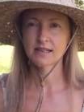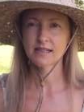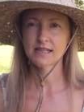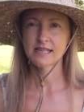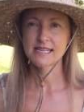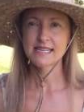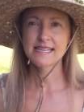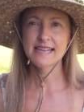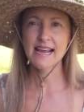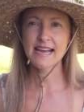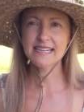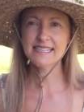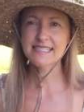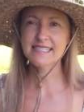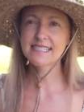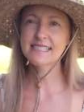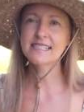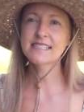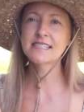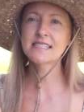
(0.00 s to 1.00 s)
Next
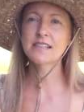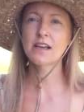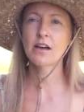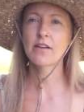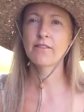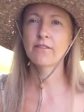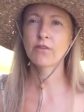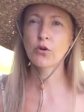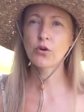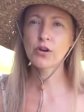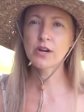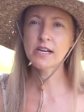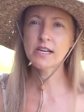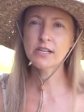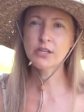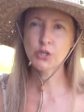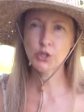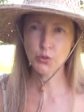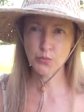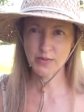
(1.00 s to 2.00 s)
is avoid
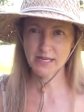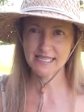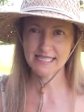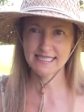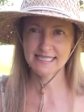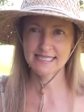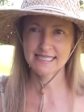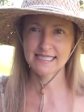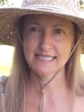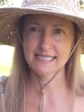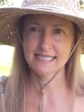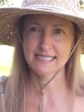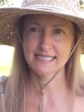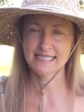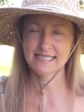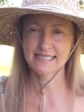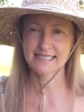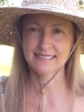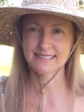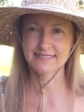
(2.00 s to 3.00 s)

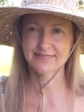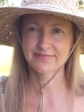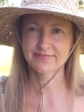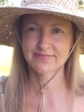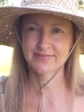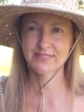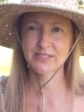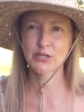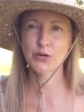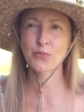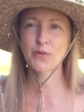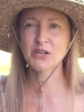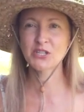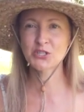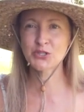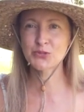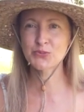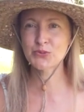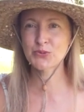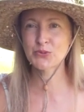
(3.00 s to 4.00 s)
humidity. Your
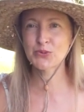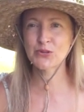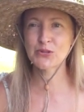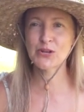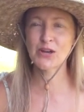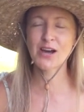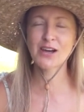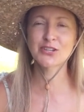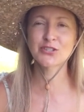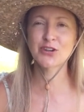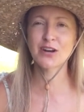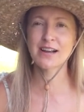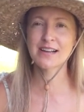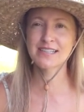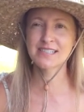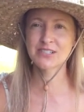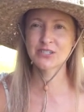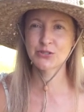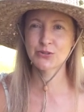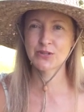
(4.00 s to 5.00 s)
mushrooms will not dry
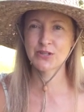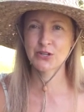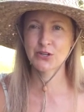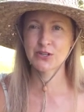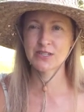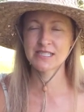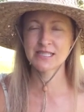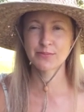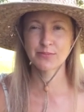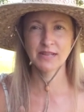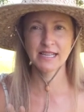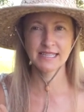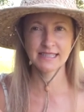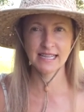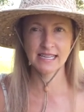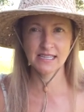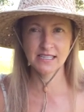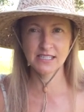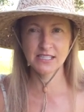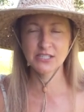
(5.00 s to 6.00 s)
into a crisp like
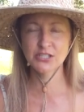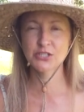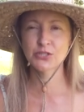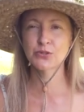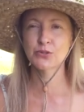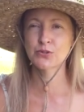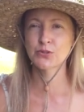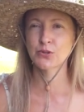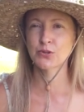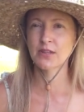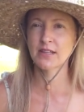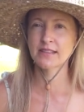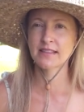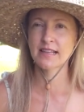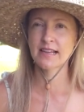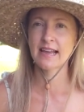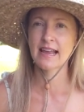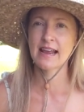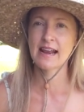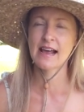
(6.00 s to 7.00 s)
they need to so that they
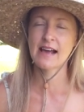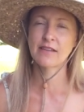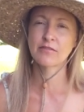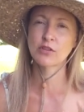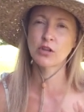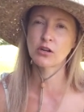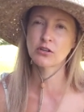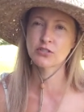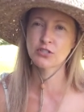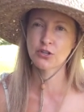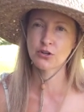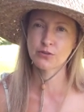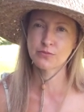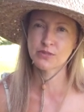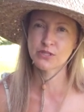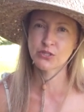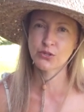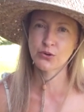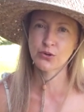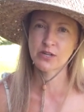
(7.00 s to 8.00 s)
can have long-term
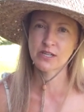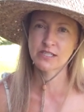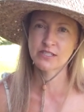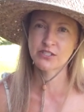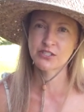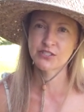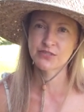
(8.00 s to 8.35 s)
storage.